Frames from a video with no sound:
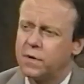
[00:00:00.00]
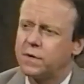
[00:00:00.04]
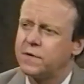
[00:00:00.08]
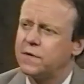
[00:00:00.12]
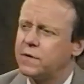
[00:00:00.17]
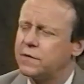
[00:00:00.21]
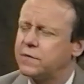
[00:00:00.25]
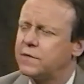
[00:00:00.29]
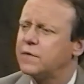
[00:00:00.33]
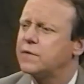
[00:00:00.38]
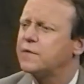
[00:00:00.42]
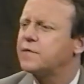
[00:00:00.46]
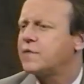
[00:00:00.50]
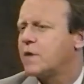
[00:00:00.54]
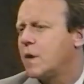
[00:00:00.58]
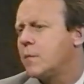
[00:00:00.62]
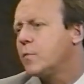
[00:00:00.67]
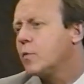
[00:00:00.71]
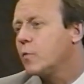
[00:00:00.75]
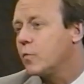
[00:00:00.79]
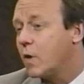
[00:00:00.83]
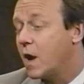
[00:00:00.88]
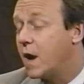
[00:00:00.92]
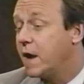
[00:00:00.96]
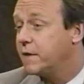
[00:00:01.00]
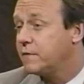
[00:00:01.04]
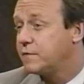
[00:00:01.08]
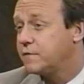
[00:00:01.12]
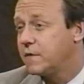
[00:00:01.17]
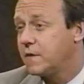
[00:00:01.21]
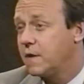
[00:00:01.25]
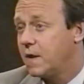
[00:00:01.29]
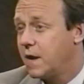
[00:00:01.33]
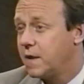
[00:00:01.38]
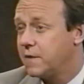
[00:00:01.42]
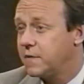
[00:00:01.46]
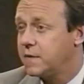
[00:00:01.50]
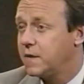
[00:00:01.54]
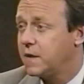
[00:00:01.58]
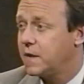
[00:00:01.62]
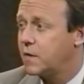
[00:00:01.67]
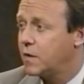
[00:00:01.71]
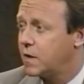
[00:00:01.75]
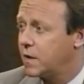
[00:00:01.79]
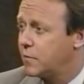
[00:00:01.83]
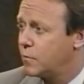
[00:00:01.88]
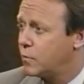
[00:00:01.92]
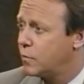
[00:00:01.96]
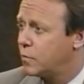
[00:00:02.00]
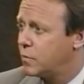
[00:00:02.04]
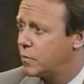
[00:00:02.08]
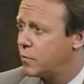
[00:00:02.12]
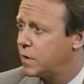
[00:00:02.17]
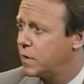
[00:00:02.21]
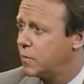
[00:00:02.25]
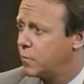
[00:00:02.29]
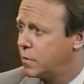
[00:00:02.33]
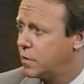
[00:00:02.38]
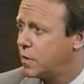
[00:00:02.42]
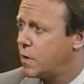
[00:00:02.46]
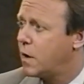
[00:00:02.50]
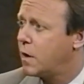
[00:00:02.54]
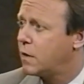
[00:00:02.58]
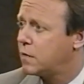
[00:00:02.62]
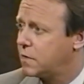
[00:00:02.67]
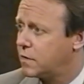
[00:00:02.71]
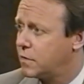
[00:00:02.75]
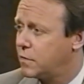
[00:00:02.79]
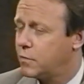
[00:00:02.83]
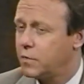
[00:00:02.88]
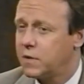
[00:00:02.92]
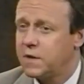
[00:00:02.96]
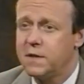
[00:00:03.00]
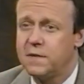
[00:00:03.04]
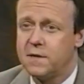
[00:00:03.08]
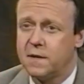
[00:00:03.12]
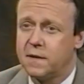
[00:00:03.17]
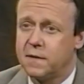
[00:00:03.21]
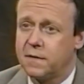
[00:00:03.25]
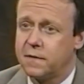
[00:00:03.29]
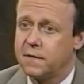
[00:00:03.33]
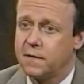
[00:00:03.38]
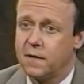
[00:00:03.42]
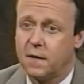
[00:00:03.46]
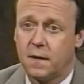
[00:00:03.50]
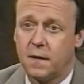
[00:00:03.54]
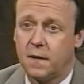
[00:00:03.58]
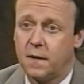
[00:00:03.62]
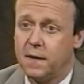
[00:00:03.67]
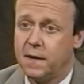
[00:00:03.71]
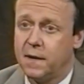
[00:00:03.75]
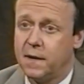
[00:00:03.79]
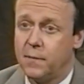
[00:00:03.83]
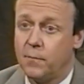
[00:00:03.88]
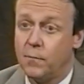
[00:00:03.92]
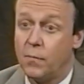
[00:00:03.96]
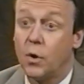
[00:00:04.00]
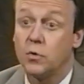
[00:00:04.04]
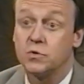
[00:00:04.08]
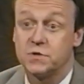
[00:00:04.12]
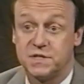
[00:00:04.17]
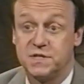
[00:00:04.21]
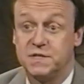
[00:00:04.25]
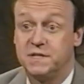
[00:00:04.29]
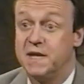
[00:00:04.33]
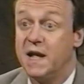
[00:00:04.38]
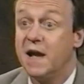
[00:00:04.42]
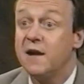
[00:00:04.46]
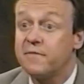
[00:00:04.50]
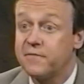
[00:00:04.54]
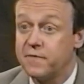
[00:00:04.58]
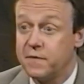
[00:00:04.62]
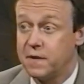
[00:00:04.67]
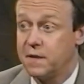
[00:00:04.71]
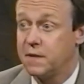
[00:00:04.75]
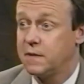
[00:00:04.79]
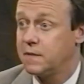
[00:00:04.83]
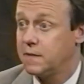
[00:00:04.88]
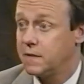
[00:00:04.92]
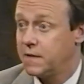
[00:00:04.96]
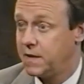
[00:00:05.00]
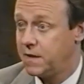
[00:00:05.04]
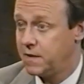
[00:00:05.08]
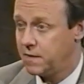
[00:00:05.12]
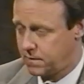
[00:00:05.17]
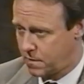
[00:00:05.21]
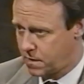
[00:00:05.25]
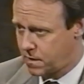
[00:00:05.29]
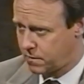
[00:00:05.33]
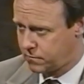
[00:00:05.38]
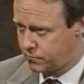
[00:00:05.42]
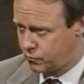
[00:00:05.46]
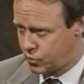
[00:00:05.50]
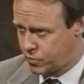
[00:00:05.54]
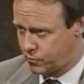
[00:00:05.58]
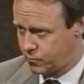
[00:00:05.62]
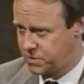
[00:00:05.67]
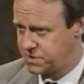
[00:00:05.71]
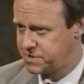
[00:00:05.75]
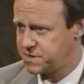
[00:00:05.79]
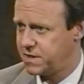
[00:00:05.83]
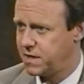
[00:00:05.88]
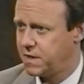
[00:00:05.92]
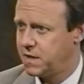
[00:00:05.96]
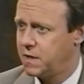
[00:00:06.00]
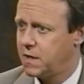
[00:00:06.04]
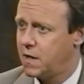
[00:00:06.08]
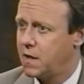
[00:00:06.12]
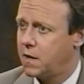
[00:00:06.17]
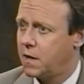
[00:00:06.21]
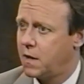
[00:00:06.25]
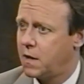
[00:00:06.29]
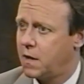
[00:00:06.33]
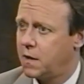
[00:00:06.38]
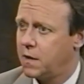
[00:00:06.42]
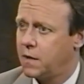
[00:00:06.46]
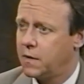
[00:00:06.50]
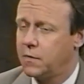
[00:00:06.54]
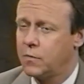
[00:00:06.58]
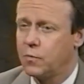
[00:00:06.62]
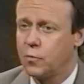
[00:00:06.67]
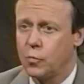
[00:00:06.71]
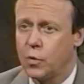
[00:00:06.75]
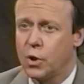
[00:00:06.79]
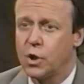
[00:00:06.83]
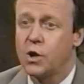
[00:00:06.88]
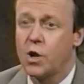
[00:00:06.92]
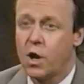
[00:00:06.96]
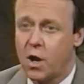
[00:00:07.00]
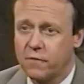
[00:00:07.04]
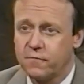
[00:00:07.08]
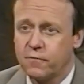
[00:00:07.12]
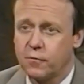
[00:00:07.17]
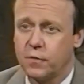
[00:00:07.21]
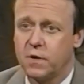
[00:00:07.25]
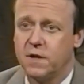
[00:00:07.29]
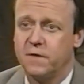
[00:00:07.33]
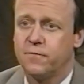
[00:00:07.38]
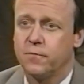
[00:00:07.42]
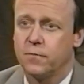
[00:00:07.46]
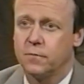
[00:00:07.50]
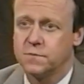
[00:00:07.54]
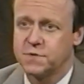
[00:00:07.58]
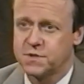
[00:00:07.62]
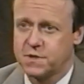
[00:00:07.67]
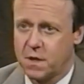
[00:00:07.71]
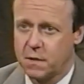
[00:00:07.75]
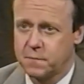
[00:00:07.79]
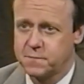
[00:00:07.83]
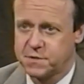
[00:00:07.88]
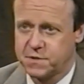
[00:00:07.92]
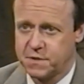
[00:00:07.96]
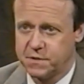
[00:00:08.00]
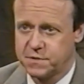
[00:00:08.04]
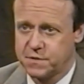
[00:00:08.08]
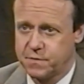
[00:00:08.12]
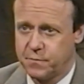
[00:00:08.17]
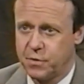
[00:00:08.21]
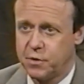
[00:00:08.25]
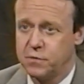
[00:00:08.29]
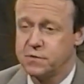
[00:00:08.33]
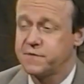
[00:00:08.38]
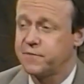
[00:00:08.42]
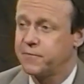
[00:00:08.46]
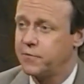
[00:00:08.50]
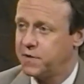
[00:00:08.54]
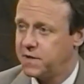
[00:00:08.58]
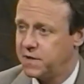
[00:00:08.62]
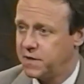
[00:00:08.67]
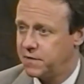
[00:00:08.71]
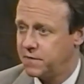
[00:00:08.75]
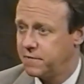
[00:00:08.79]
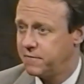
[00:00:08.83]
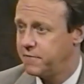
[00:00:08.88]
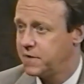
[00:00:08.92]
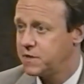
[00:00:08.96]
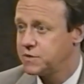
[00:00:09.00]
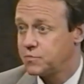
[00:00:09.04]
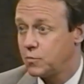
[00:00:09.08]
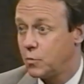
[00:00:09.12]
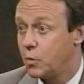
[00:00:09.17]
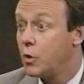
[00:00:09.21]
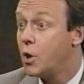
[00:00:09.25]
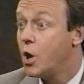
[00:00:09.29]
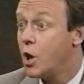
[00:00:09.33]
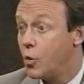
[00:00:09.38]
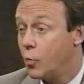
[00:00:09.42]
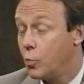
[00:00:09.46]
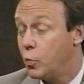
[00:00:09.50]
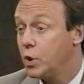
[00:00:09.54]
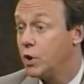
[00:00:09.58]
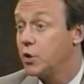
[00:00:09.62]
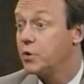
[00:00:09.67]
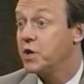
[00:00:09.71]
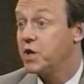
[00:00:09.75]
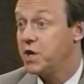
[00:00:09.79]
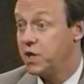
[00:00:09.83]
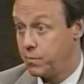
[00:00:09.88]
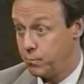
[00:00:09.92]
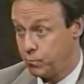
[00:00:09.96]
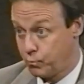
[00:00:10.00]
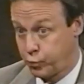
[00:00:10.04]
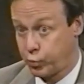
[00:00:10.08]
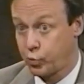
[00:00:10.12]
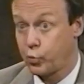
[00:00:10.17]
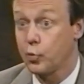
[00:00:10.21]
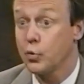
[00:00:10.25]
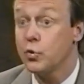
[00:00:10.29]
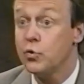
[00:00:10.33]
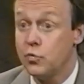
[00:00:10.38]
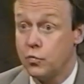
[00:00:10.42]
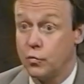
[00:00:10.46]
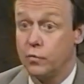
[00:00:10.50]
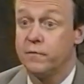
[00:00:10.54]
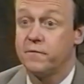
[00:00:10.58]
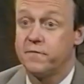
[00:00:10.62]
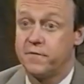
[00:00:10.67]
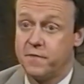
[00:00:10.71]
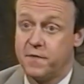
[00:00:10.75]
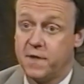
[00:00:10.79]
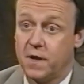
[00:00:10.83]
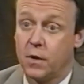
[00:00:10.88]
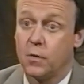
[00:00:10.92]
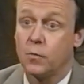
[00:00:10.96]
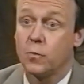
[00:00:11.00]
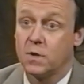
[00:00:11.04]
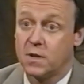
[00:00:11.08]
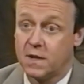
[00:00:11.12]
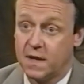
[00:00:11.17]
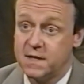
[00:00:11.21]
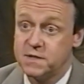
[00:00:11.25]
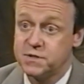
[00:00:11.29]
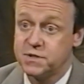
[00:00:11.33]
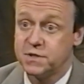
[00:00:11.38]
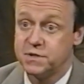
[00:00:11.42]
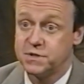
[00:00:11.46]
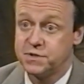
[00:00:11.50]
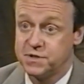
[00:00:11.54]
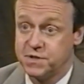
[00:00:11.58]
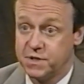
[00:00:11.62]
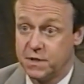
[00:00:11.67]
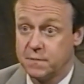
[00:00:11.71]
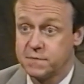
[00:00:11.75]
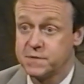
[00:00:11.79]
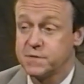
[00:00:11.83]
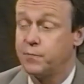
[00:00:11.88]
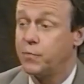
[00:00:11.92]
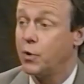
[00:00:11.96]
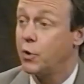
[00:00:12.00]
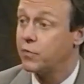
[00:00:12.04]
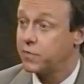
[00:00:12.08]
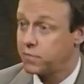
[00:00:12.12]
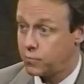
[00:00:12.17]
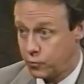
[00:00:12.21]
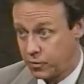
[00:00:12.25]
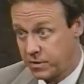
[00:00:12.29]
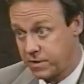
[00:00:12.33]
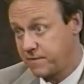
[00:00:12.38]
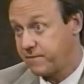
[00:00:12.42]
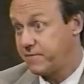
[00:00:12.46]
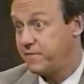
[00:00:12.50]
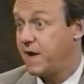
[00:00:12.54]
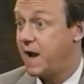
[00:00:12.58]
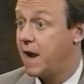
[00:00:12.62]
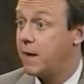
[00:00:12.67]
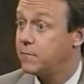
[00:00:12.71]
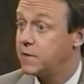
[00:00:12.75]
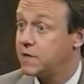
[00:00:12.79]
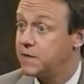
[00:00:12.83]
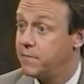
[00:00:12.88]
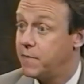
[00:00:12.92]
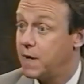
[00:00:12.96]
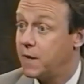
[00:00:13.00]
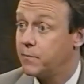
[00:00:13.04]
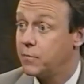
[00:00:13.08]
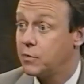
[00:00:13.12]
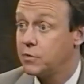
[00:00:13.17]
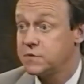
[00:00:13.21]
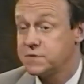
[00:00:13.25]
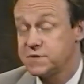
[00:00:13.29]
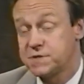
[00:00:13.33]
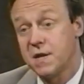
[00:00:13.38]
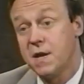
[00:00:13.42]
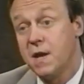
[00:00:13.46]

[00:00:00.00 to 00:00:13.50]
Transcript: to summarize, I think we would all agree that it most definitely, when we say recovery from substance abuse for the individual, will improve their relationships, both with family members